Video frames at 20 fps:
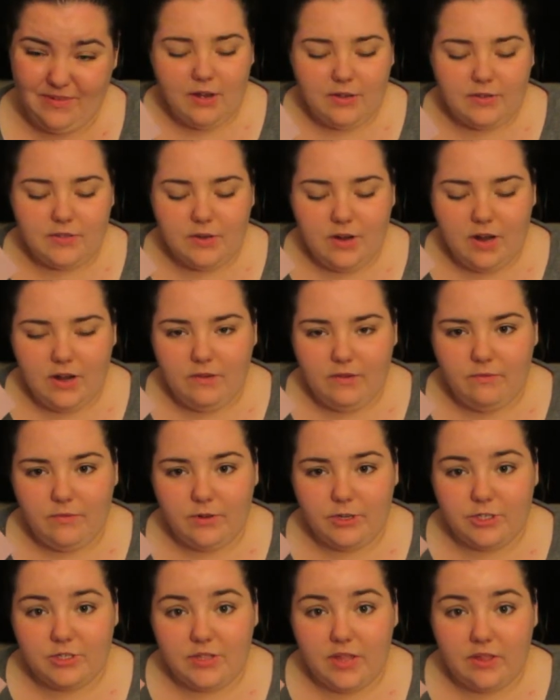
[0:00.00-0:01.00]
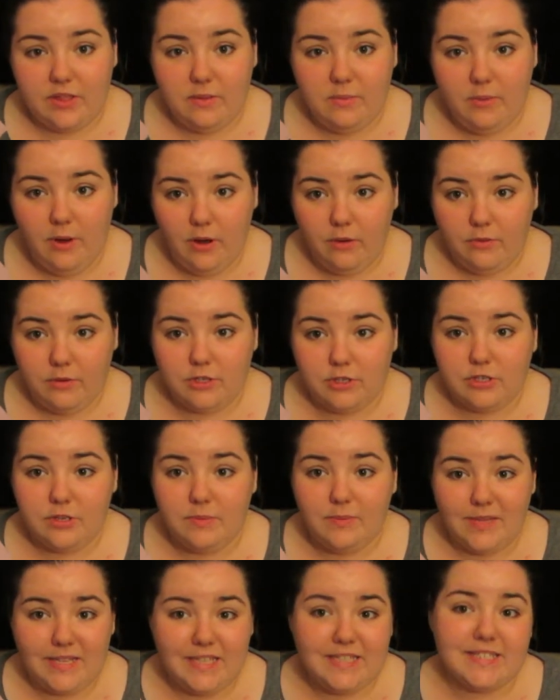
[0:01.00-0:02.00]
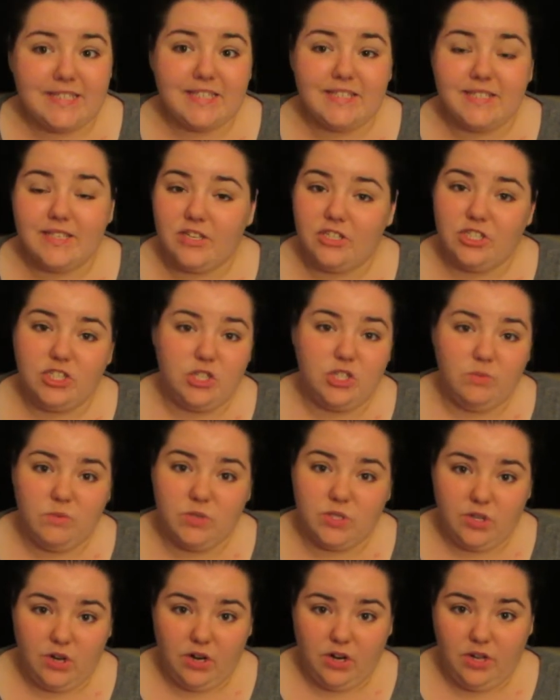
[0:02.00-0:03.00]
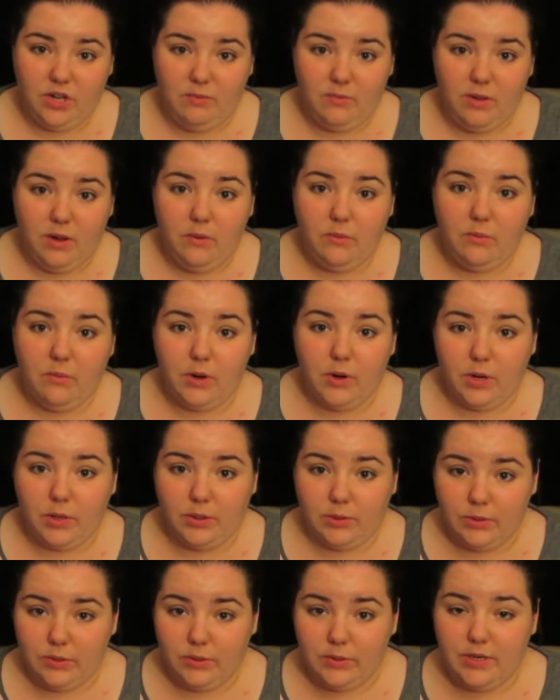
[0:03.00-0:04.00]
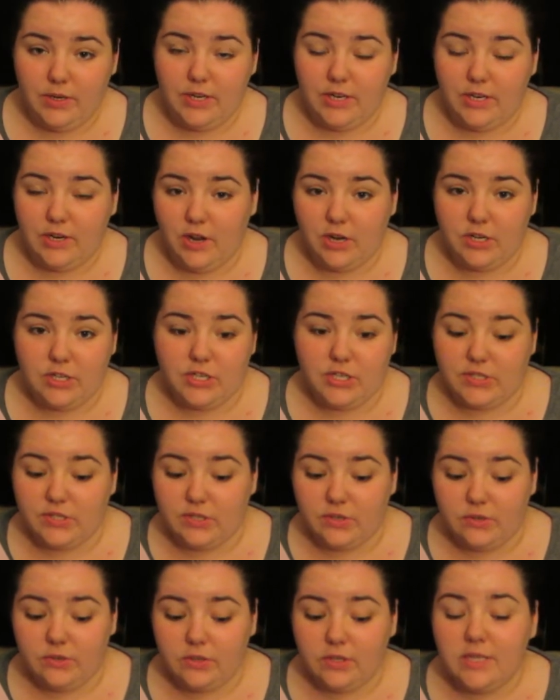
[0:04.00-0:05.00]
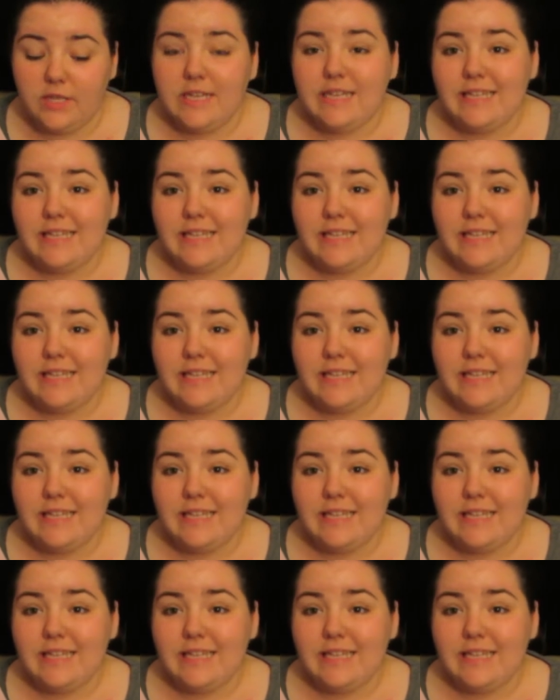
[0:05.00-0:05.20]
I also kind of wish that the poetry pieces that she was talking about were included and not just little